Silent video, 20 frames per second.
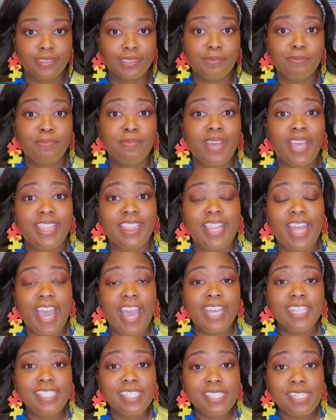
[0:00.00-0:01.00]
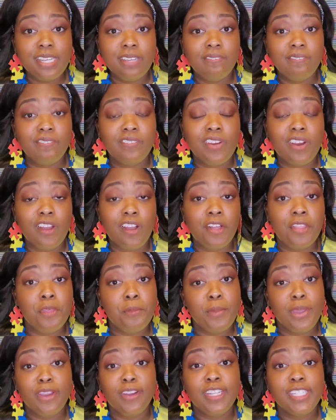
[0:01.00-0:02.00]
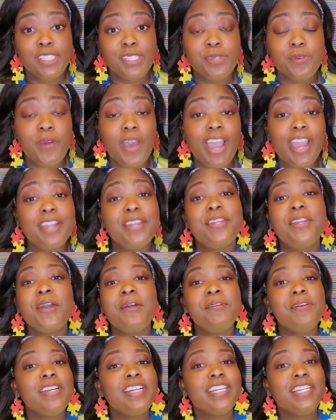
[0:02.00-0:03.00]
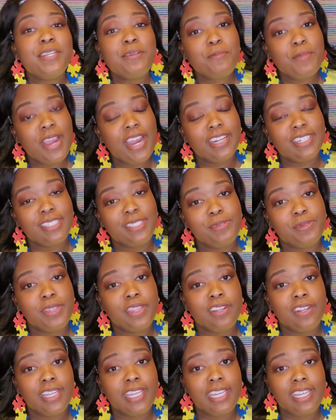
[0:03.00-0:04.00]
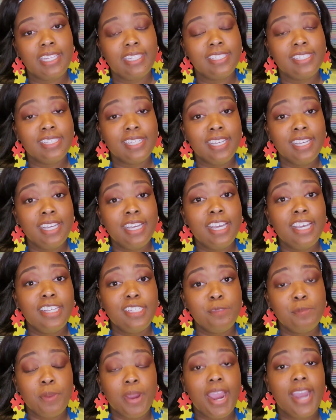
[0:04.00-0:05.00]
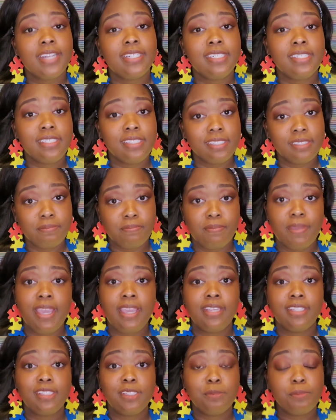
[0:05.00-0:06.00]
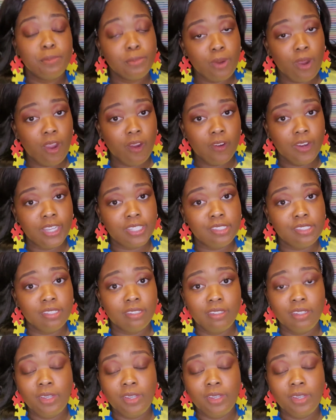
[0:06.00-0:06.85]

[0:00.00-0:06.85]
My last tip for all the parents who I know are gonna practice with their kids is practice makes progress.